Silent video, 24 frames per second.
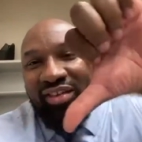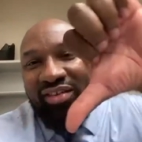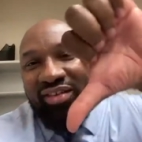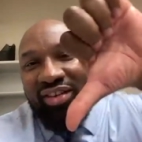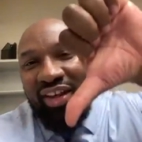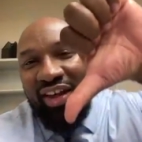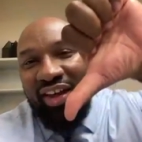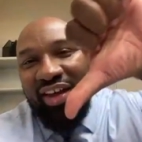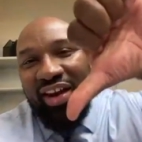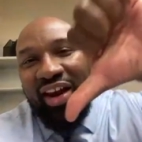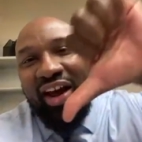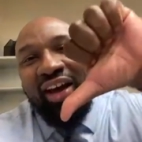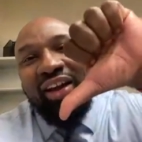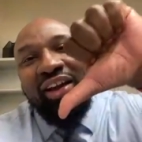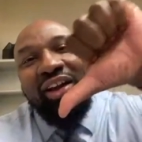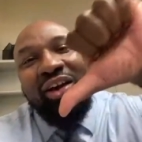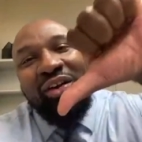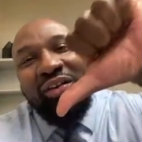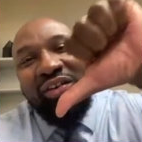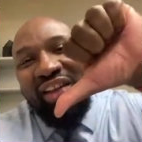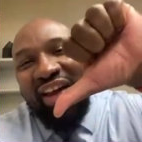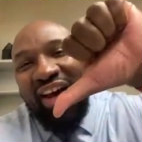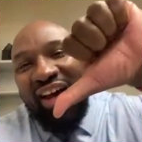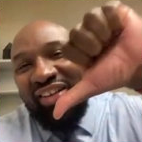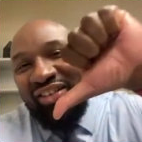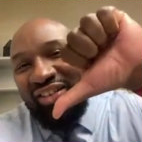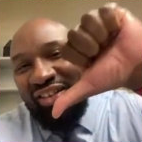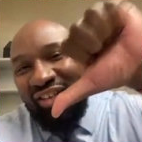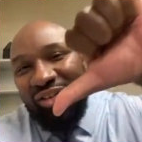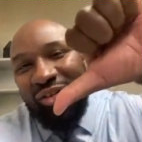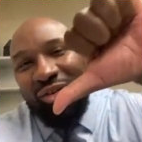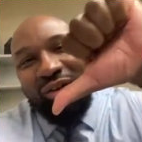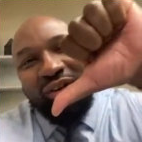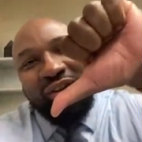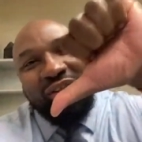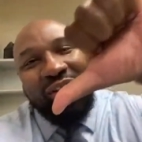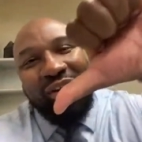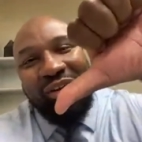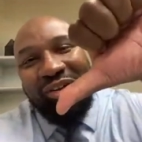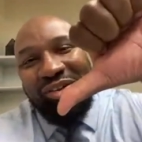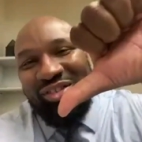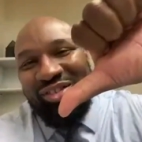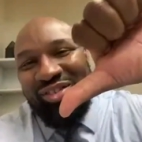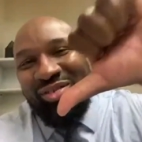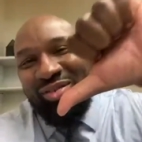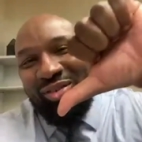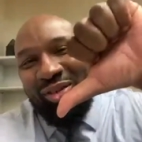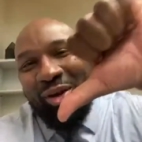And he said, I learned not to do the
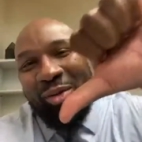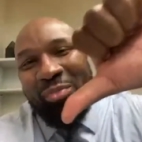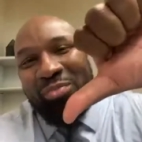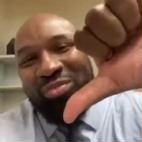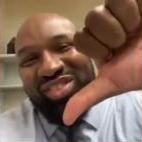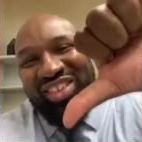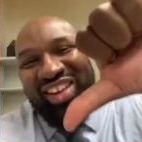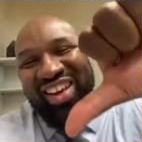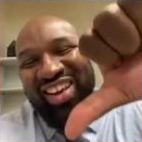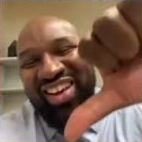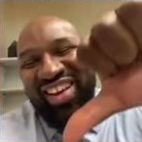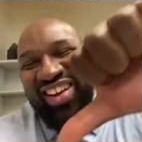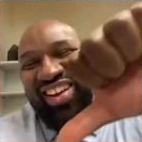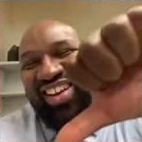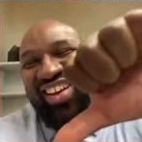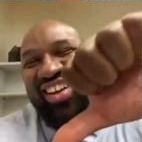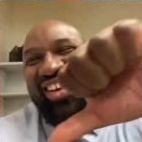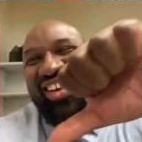thumbs down.